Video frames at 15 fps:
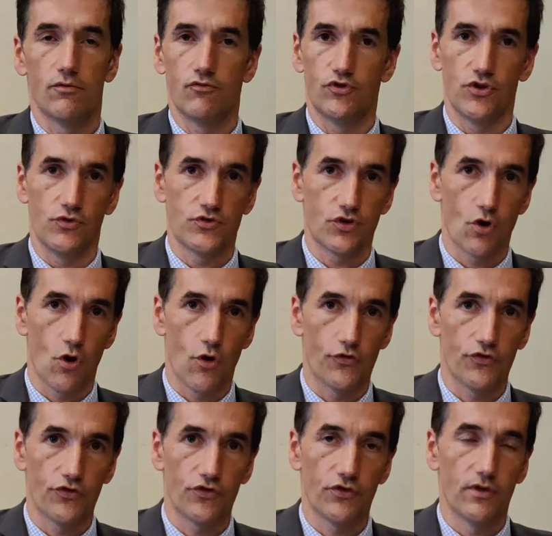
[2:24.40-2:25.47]
reduce
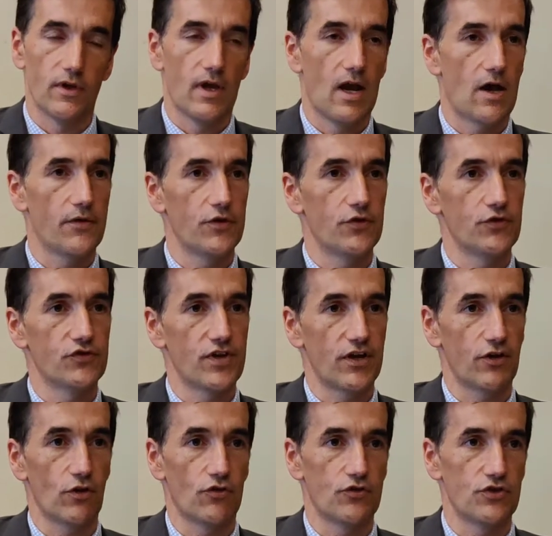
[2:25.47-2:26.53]
cost, how they use
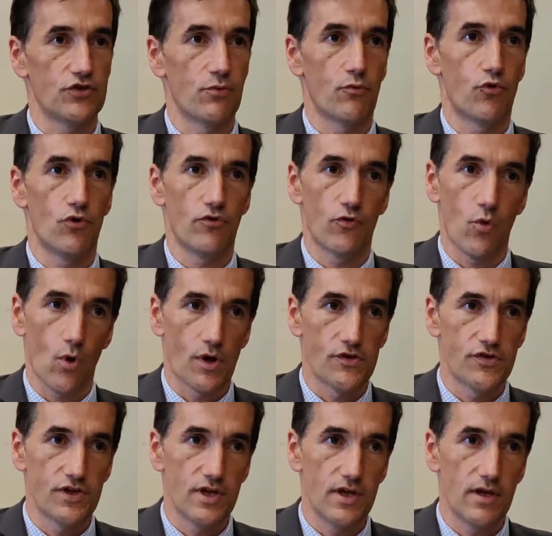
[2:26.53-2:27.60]
technology to improve
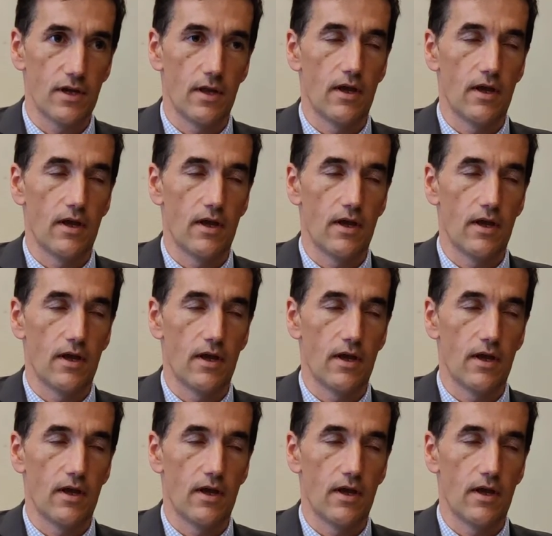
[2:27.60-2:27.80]
quality,